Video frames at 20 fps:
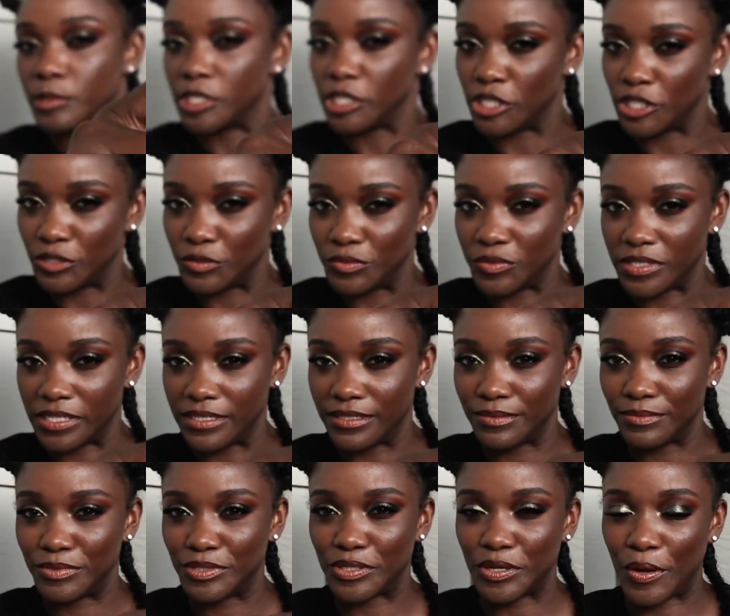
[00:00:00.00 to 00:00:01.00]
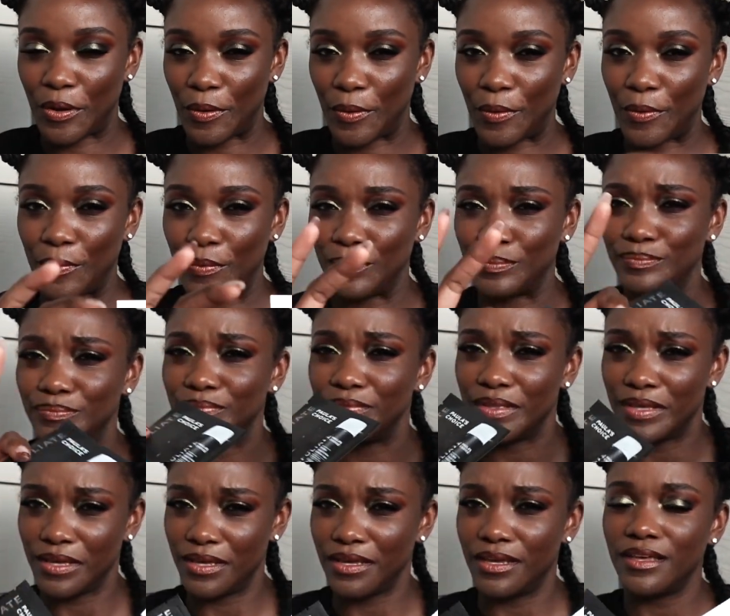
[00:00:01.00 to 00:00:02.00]
gonna use it. So
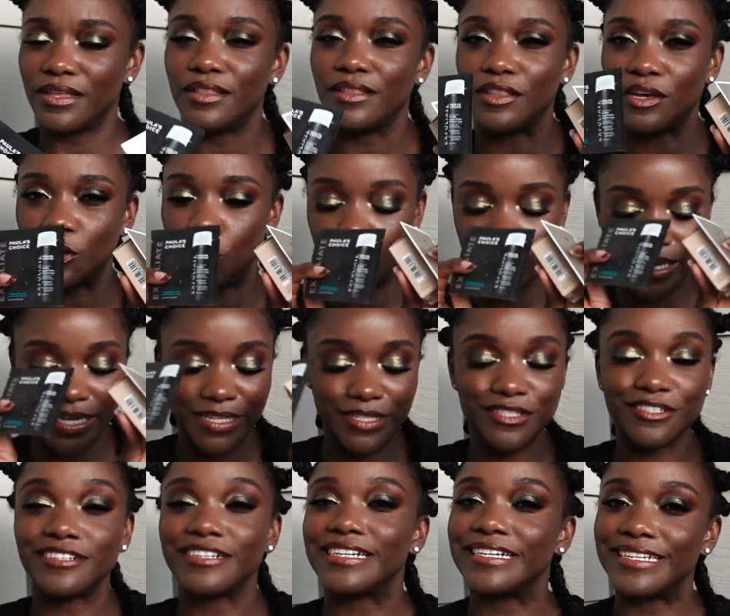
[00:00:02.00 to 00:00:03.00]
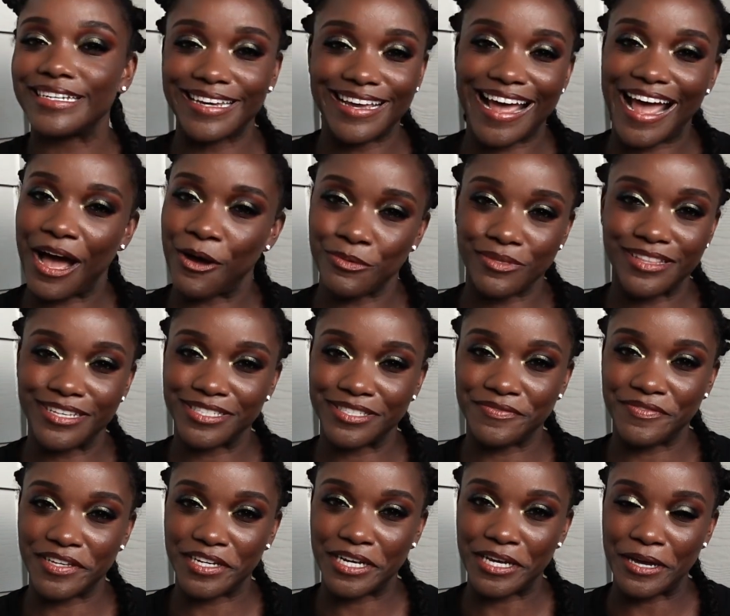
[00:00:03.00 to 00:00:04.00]
the queens are ending out this
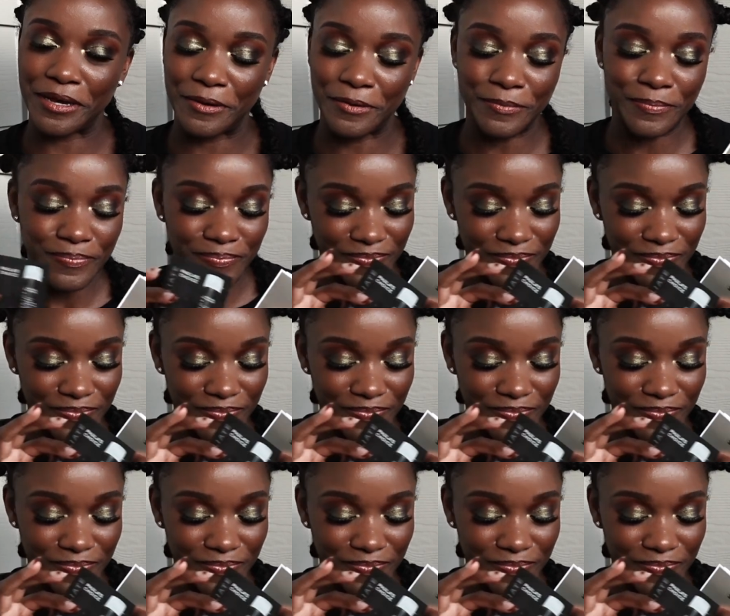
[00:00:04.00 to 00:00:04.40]
video,